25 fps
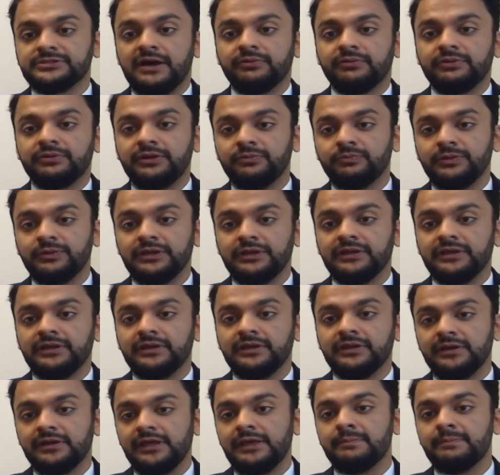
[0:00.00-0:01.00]
how can
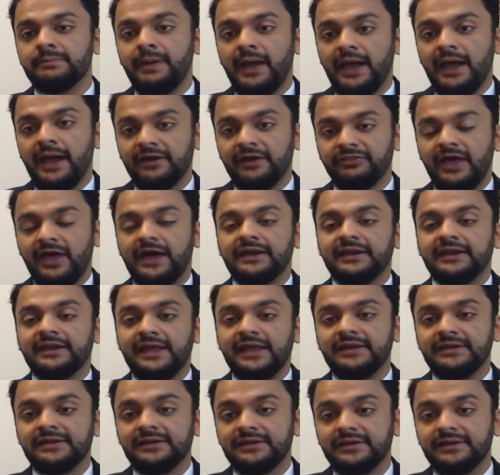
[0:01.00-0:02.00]
we impact that
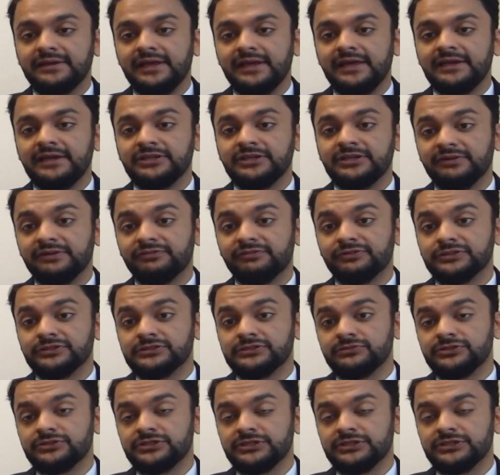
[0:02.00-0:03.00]
and deliver a
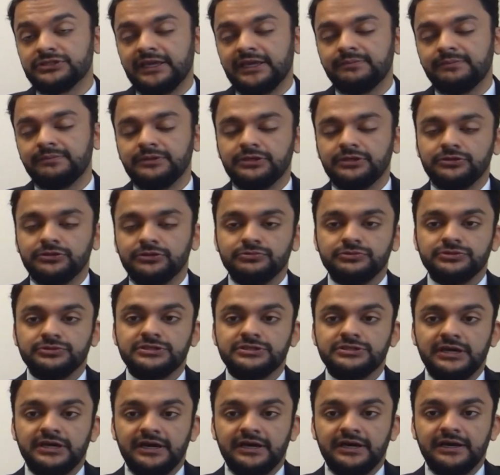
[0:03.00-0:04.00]
solution that can be
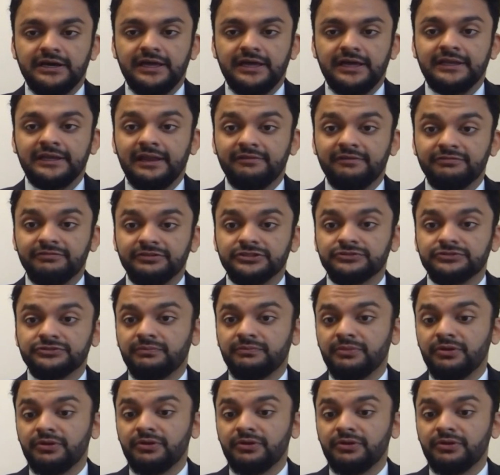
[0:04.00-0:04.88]
used and leveraged from the